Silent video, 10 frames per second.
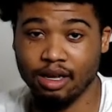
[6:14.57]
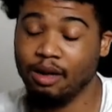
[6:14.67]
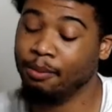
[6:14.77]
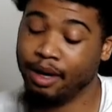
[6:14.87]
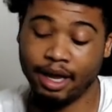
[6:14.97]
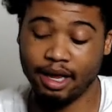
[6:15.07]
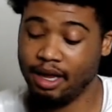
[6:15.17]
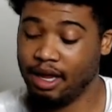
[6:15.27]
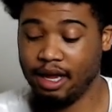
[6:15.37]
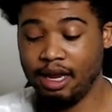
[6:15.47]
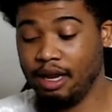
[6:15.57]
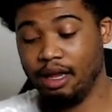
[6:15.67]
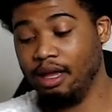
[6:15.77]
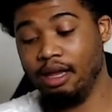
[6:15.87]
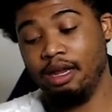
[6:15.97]
But
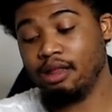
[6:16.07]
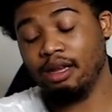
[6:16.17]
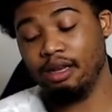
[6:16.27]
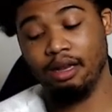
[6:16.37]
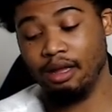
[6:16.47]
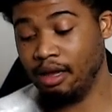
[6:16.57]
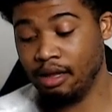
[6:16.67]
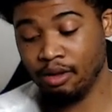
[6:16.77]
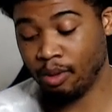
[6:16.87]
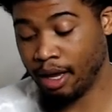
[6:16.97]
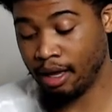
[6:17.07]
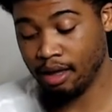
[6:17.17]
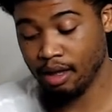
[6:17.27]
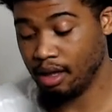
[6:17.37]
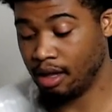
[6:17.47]
either way,
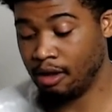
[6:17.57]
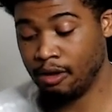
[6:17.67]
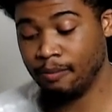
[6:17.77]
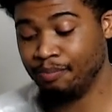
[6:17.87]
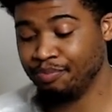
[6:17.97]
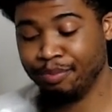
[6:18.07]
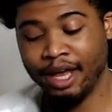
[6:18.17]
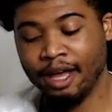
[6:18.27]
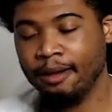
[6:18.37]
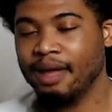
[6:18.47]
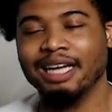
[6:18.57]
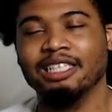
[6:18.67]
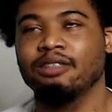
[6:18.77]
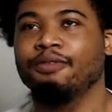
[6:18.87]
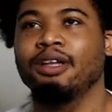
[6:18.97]
Bam, I
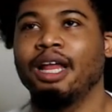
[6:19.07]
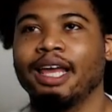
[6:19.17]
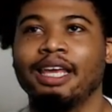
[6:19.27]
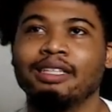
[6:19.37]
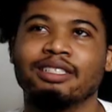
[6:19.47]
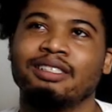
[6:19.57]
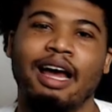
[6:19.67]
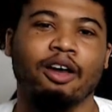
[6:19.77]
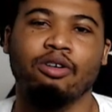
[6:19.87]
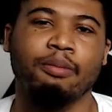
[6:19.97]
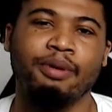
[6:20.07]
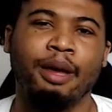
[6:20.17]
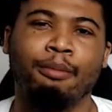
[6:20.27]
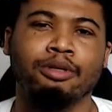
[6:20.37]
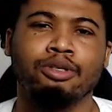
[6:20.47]
just feel like he's just not going to be
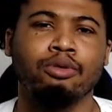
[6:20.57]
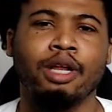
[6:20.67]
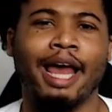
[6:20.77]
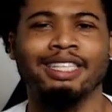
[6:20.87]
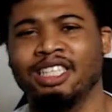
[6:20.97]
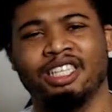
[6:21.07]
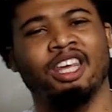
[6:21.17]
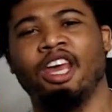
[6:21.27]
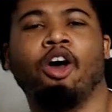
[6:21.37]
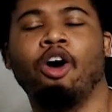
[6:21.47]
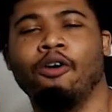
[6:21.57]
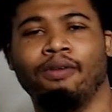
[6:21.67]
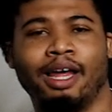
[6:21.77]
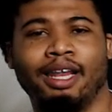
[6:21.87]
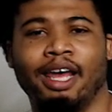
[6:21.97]
able to like just get off
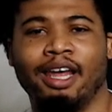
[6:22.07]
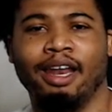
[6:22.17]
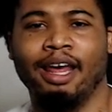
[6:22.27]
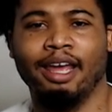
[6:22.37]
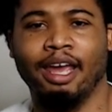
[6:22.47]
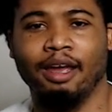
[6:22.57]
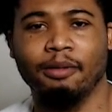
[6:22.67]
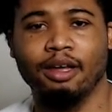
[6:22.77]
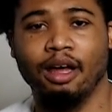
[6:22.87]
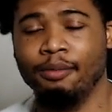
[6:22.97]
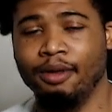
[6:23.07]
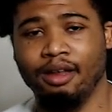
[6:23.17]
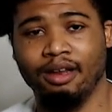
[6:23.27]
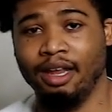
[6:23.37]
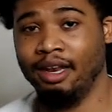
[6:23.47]
like that in that game. I
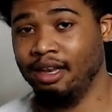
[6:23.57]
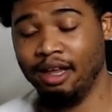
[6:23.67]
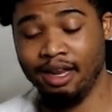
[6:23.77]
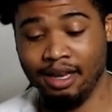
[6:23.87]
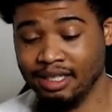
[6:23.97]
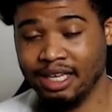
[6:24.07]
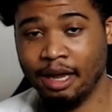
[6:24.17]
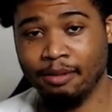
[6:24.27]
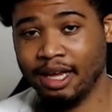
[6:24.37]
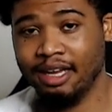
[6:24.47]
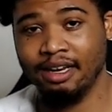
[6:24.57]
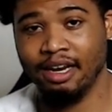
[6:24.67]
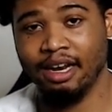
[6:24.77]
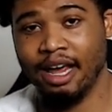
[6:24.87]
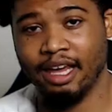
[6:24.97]
mean, in this game like he did in
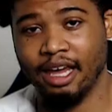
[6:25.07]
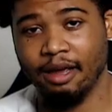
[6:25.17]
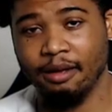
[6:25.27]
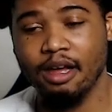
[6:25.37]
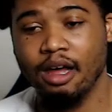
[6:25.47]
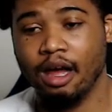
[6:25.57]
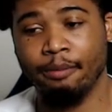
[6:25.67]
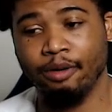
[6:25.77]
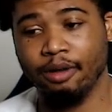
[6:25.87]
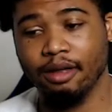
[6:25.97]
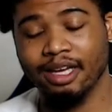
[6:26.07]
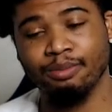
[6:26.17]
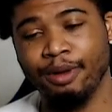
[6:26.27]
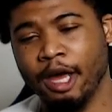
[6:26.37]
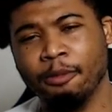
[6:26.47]
that game. I mean, because
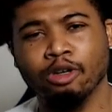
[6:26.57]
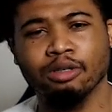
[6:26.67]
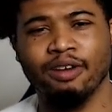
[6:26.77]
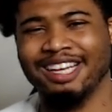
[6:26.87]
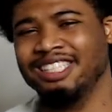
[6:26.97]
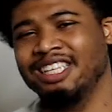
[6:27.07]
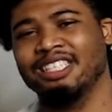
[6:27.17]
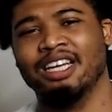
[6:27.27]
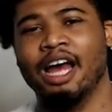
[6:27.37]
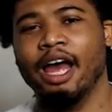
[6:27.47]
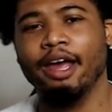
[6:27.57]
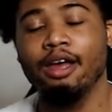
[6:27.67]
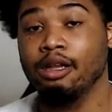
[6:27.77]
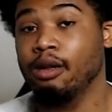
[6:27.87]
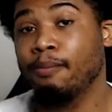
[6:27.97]
Bam goes for like 6'9".
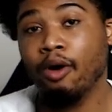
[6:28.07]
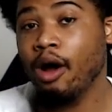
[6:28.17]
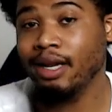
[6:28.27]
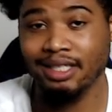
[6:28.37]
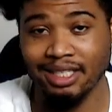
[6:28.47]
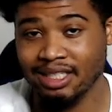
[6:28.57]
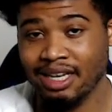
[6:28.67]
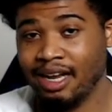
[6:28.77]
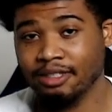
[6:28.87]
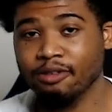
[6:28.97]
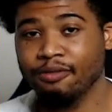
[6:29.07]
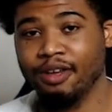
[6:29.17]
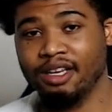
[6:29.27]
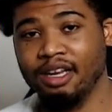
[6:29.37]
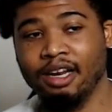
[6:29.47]
LeBron is 6'9",
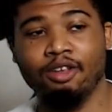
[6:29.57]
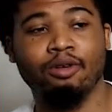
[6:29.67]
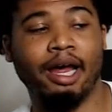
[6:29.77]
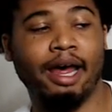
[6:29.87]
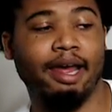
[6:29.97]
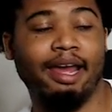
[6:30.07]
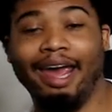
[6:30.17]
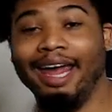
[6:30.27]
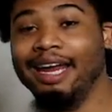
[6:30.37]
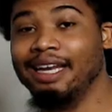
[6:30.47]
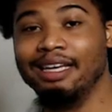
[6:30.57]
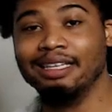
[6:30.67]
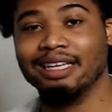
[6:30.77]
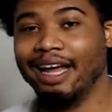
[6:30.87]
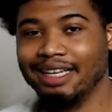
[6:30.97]
250. Then you got AD's
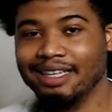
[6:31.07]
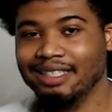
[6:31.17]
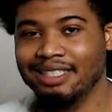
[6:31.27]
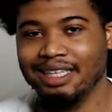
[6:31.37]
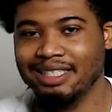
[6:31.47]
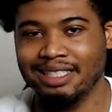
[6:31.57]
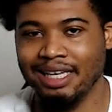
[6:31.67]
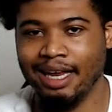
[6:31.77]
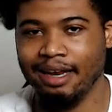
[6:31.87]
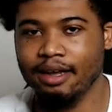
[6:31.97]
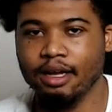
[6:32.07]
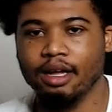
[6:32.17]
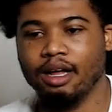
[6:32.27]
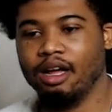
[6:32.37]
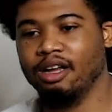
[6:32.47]
like 6'10".
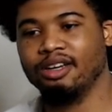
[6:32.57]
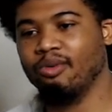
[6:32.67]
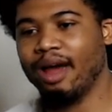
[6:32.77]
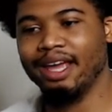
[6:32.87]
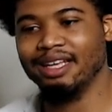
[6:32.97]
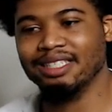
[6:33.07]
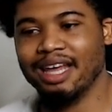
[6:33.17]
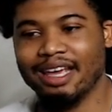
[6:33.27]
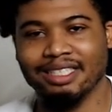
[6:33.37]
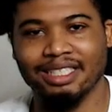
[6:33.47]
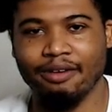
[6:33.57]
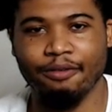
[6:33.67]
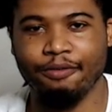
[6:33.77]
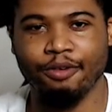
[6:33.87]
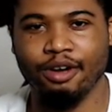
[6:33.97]
Dwight is like a
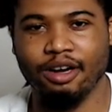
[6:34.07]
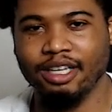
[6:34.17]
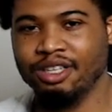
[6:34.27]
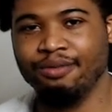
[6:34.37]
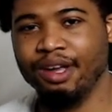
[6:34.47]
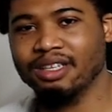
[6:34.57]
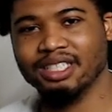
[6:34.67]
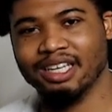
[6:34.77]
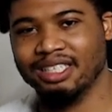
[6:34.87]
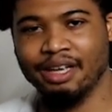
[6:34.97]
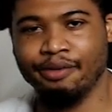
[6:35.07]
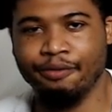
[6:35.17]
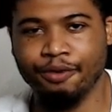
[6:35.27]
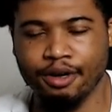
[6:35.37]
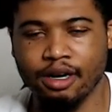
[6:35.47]
7-footer. JaVale is like a
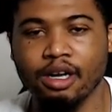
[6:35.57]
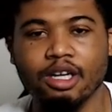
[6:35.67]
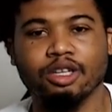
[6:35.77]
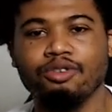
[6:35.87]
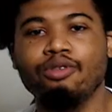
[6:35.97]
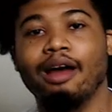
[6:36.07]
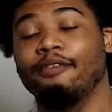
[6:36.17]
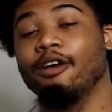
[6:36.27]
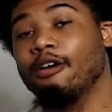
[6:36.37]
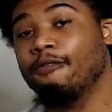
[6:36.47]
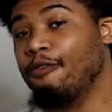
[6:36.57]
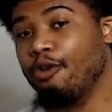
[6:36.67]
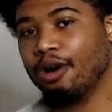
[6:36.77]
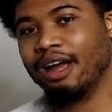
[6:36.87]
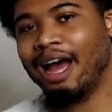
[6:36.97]
7-footer. So you have
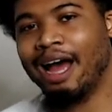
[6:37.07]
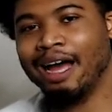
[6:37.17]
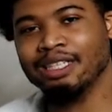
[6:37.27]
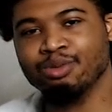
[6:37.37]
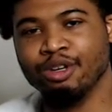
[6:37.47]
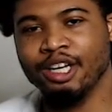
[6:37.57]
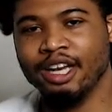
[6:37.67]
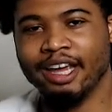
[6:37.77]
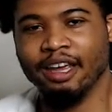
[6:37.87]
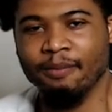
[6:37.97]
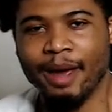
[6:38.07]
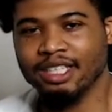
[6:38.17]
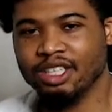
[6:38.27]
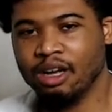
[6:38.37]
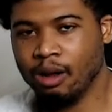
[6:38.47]
4 guys really that can
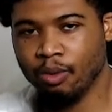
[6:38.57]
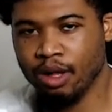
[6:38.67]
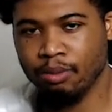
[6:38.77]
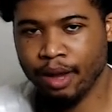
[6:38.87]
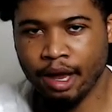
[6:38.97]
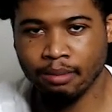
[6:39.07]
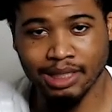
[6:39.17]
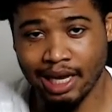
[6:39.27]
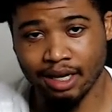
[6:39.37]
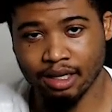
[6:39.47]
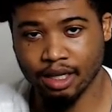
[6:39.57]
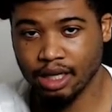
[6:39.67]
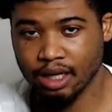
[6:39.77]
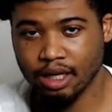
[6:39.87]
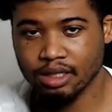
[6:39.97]
match up with Bam technically.
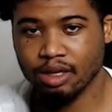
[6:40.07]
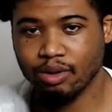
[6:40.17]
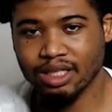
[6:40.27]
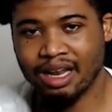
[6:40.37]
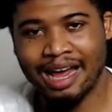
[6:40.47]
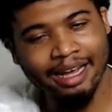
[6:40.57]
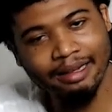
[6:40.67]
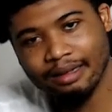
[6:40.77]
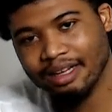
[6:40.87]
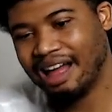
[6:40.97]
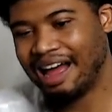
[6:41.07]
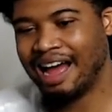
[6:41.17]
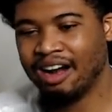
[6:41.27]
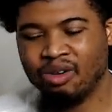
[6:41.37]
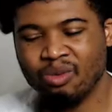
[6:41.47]
So it's like I
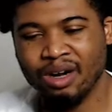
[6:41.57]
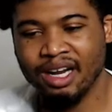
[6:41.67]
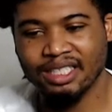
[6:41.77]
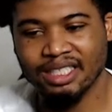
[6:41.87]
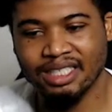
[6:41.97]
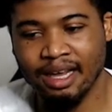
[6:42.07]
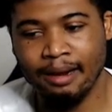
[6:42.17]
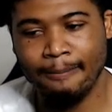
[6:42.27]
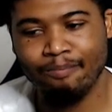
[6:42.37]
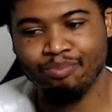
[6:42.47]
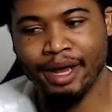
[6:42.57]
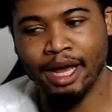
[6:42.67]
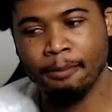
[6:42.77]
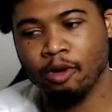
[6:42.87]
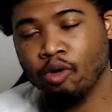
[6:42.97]
don't really see
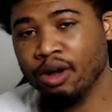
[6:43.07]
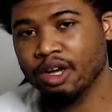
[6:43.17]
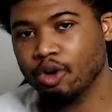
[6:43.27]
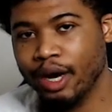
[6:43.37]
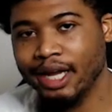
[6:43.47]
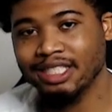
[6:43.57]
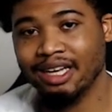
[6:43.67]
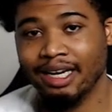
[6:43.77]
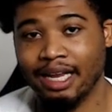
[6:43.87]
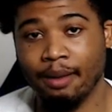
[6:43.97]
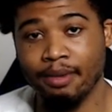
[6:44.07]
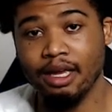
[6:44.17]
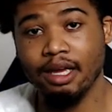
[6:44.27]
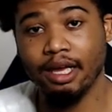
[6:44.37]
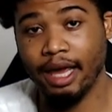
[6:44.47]
Bam going crazy like that. I mean,
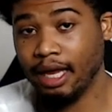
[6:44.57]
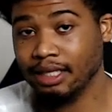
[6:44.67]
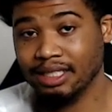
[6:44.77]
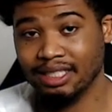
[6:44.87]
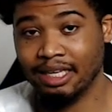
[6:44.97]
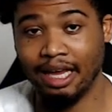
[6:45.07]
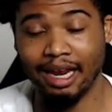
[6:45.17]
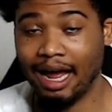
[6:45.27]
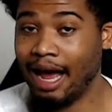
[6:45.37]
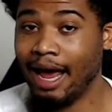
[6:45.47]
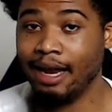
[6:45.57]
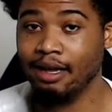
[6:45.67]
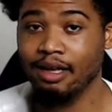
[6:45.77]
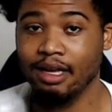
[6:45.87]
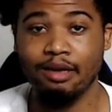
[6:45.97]
he can just get hot.
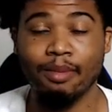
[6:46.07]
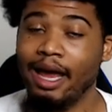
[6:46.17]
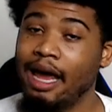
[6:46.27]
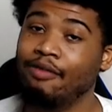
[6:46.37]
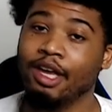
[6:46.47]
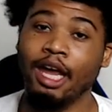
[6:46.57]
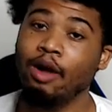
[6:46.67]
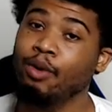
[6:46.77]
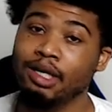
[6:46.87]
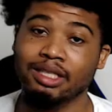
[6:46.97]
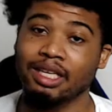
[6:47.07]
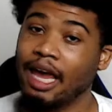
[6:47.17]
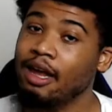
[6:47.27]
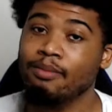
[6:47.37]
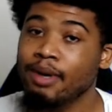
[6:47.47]
He might have a game where he just
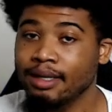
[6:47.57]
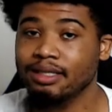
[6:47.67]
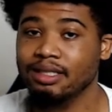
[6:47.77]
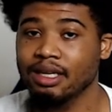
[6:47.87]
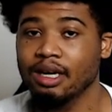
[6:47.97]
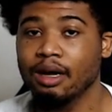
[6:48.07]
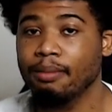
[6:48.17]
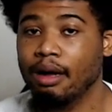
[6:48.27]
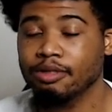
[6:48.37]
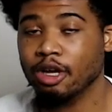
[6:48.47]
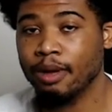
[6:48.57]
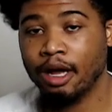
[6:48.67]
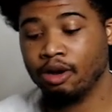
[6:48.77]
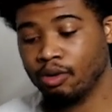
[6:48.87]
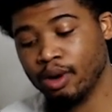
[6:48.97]
can't miss. But I'm talking about
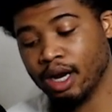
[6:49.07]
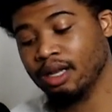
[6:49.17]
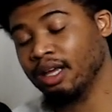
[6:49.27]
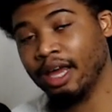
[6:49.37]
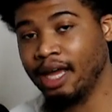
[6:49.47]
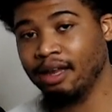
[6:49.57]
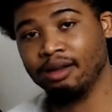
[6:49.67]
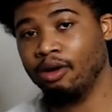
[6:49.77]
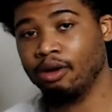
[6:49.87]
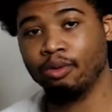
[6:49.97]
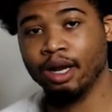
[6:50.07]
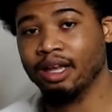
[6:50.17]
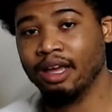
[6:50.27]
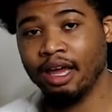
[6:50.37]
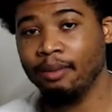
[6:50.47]
on a regular
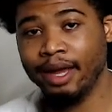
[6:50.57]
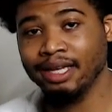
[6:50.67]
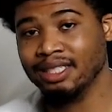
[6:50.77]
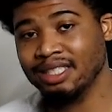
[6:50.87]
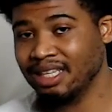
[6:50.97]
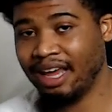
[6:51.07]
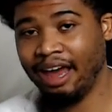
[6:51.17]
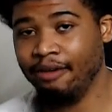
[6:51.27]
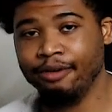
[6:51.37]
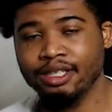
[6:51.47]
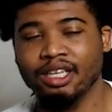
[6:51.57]
game basis, his average.